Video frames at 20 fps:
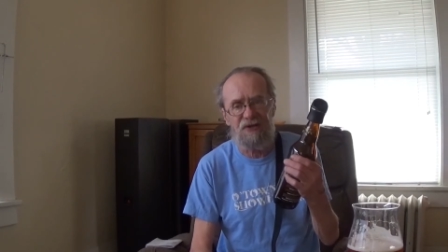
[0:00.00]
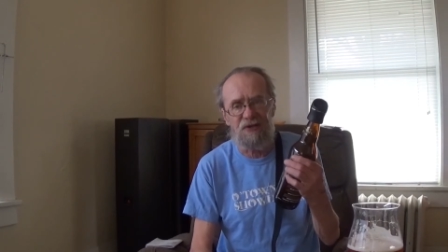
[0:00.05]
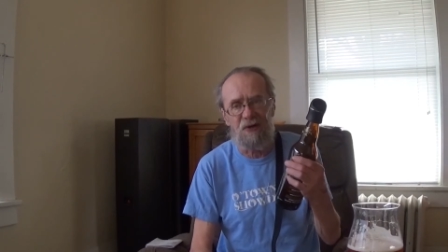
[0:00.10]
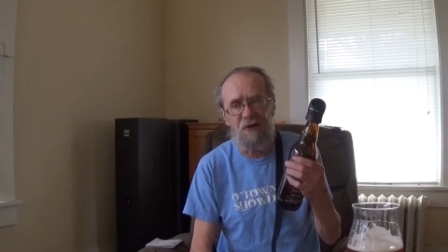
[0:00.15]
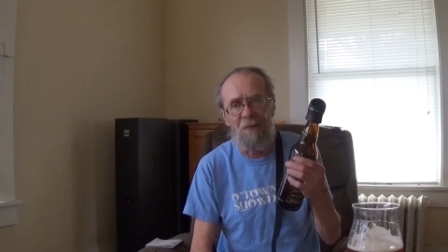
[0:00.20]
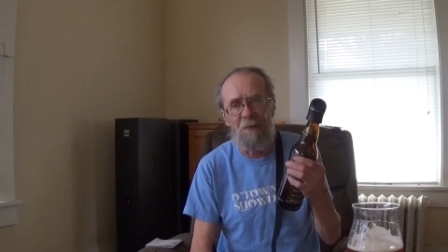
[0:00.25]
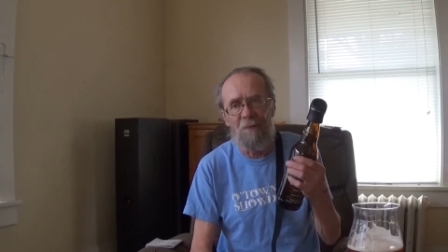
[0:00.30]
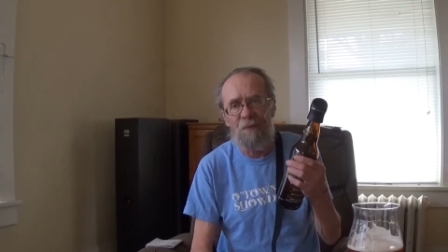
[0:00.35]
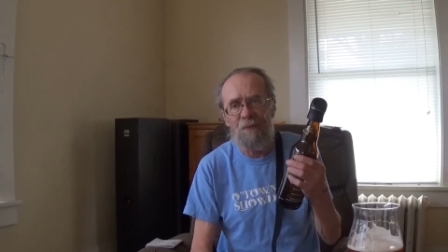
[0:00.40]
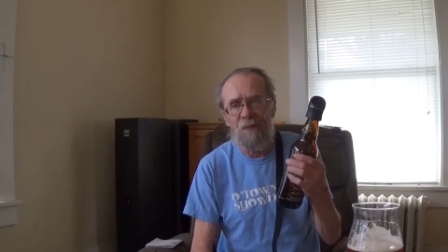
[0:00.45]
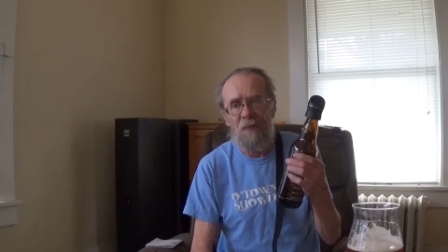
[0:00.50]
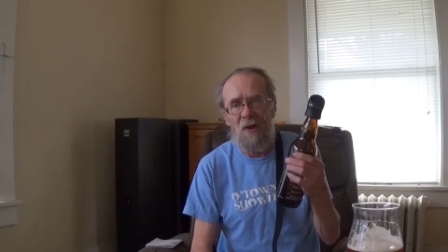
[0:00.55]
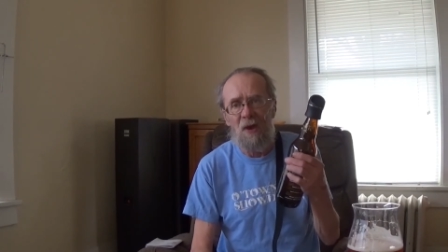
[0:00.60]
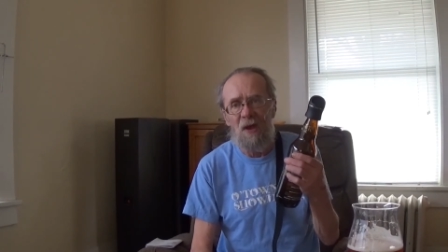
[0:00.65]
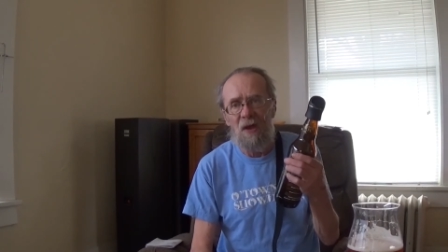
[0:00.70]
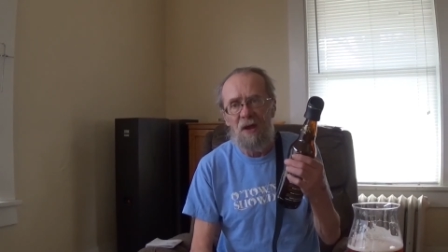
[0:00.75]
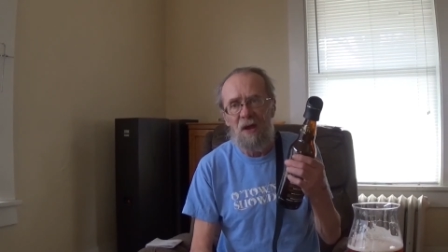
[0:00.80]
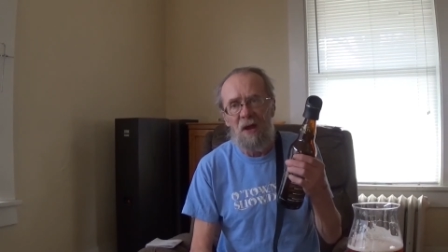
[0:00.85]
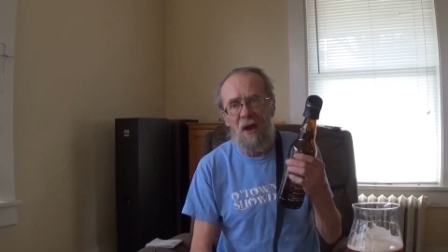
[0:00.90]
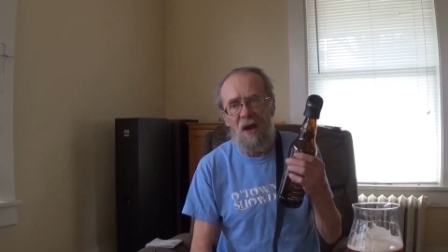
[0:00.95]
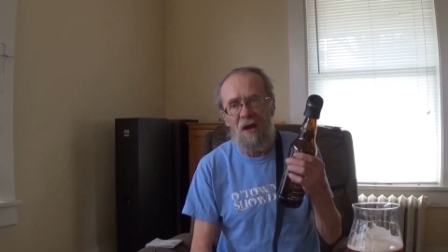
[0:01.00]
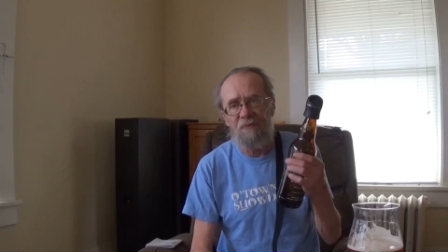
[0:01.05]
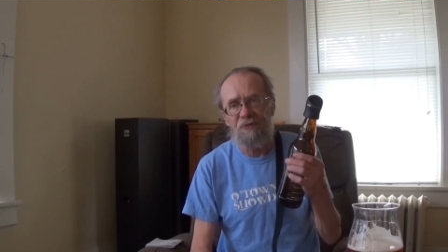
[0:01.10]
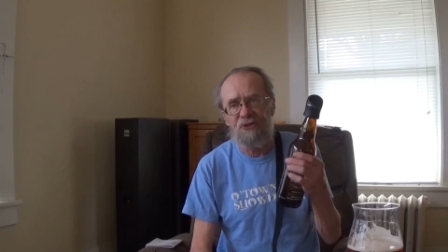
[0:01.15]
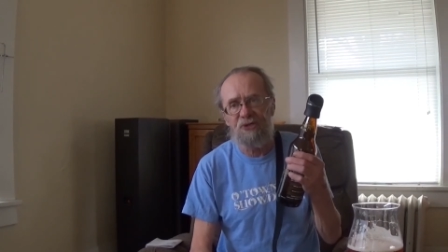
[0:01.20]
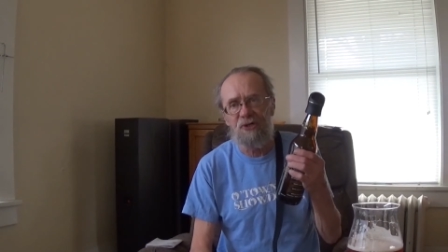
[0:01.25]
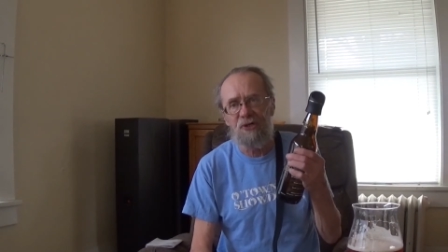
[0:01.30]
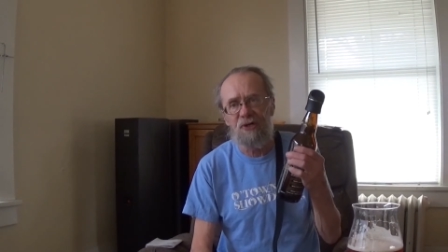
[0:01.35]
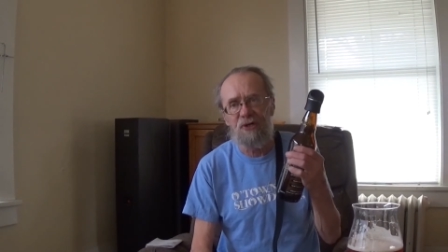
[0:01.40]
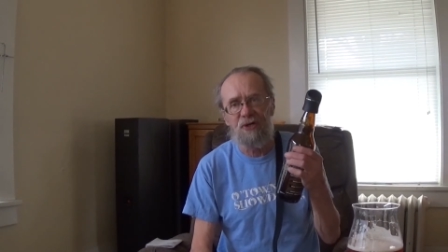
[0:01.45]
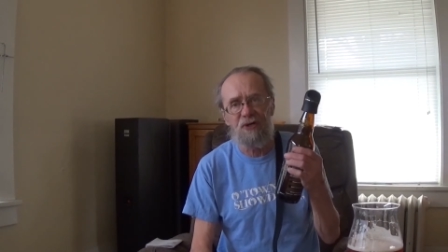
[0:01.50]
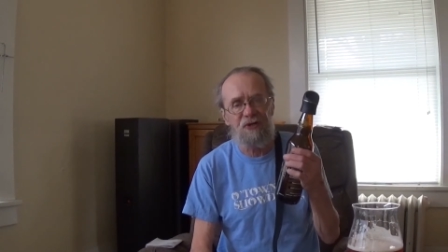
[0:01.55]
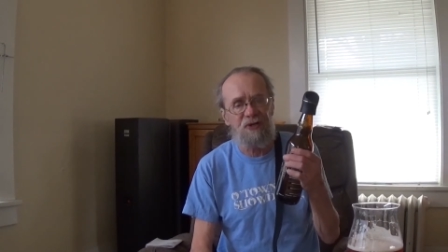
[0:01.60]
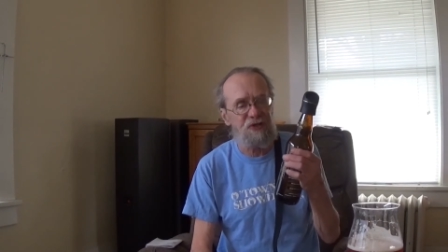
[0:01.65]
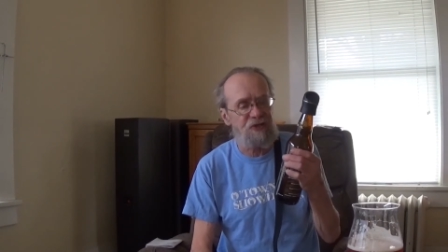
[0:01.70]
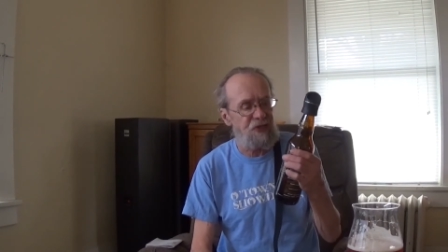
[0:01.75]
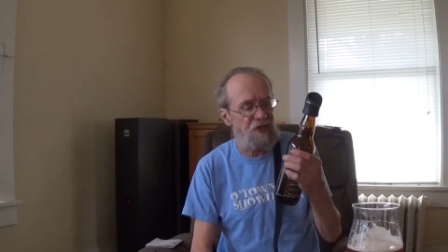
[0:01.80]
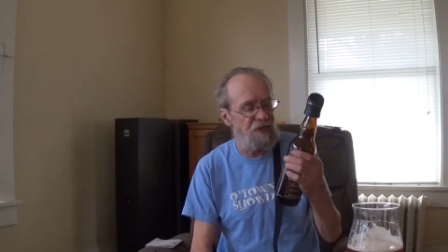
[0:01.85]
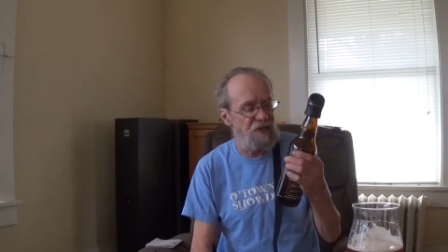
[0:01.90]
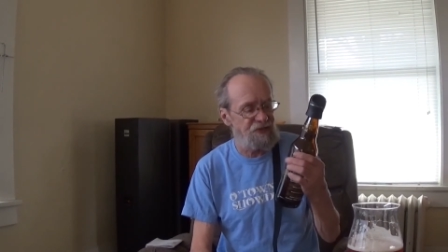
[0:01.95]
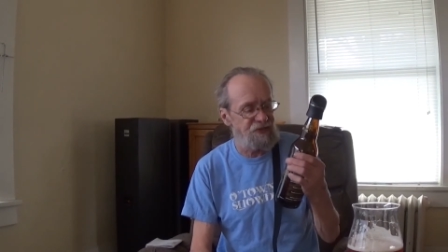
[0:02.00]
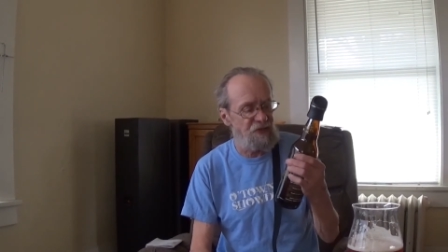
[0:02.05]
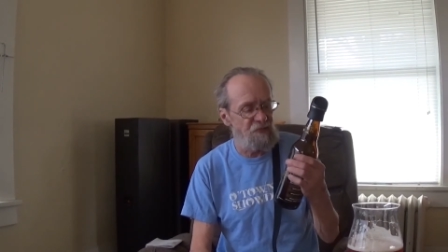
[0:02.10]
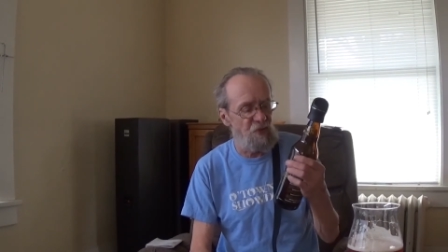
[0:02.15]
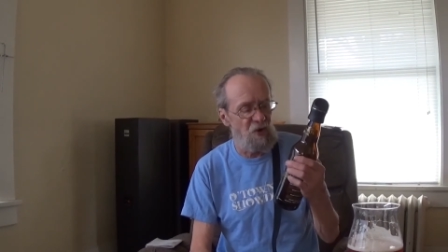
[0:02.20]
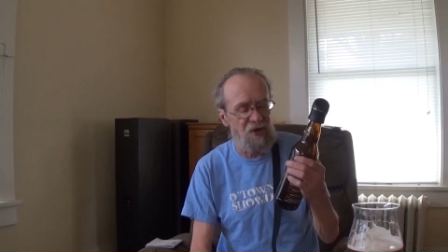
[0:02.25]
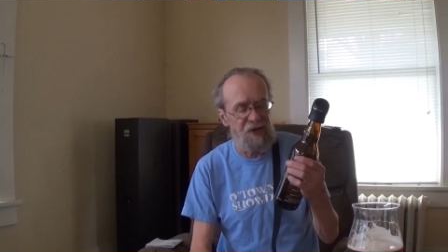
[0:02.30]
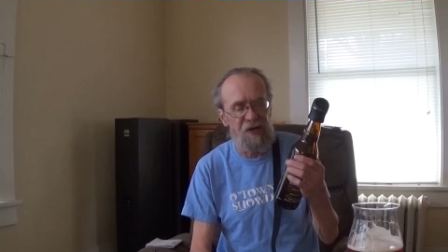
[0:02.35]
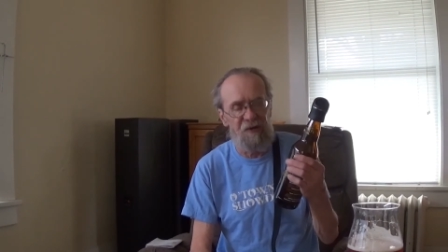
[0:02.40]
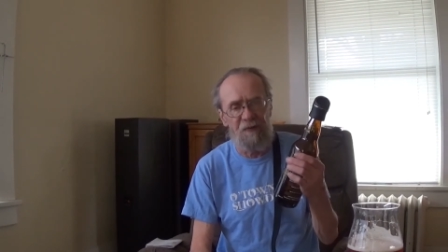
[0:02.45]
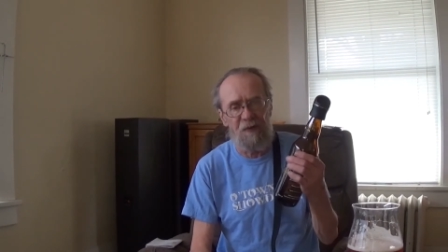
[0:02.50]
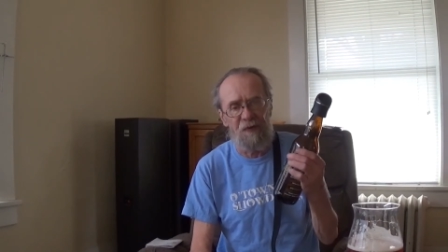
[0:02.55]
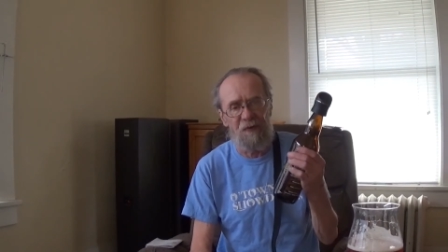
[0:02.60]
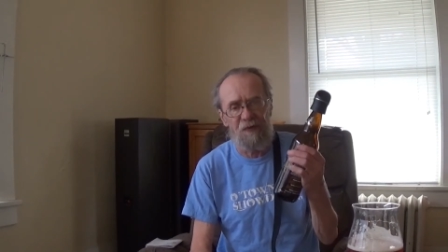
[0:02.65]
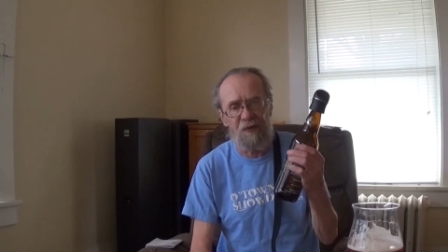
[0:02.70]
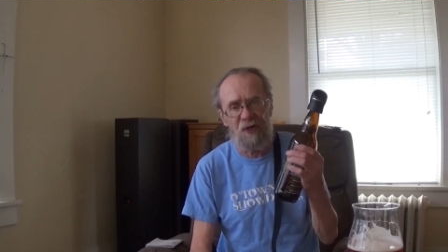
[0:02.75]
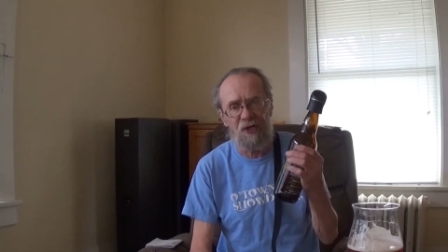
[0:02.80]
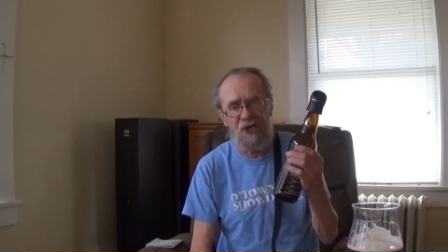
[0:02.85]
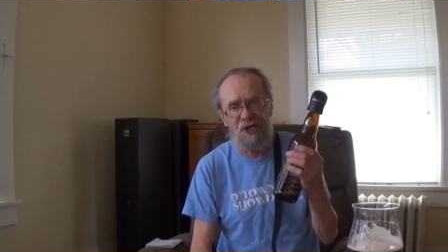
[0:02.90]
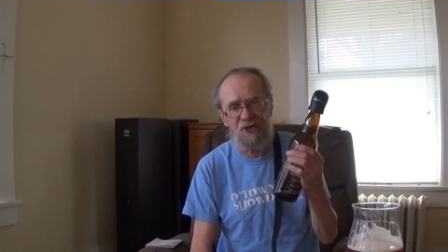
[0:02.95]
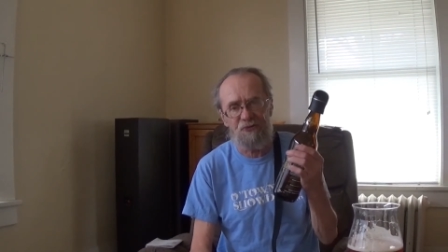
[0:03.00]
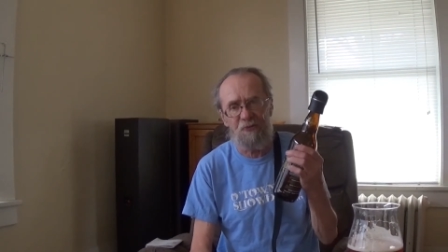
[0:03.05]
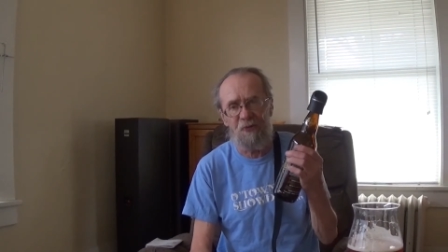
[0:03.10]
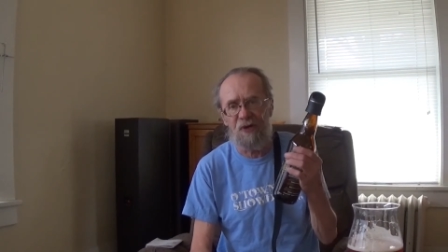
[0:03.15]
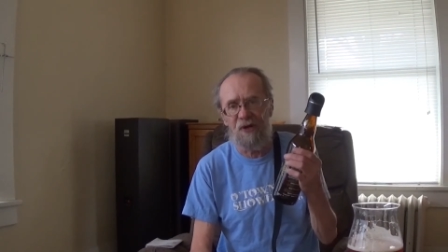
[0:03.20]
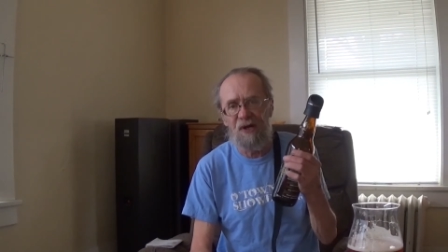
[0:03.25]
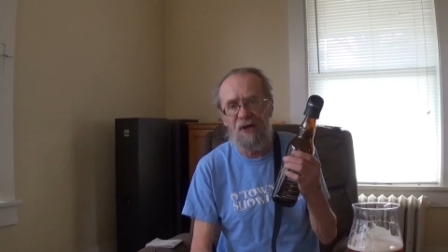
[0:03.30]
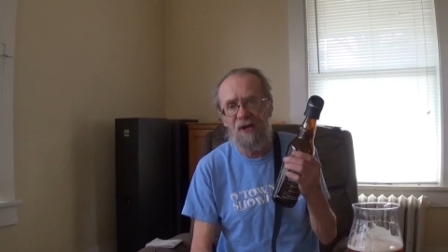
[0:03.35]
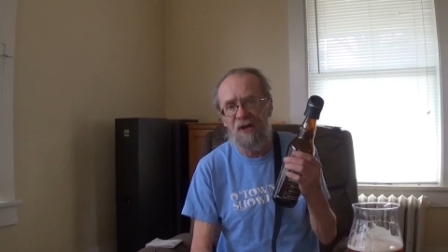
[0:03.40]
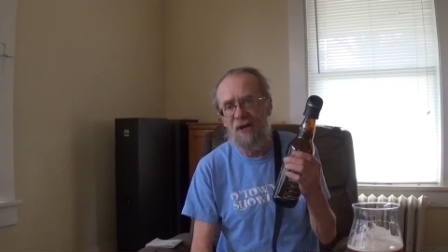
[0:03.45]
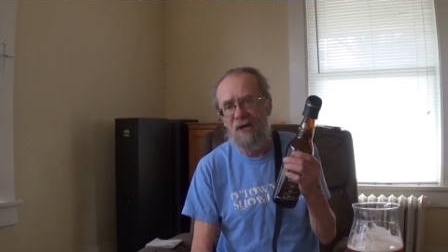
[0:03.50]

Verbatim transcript: So I'm sure it's uh, somewhat different fresh, but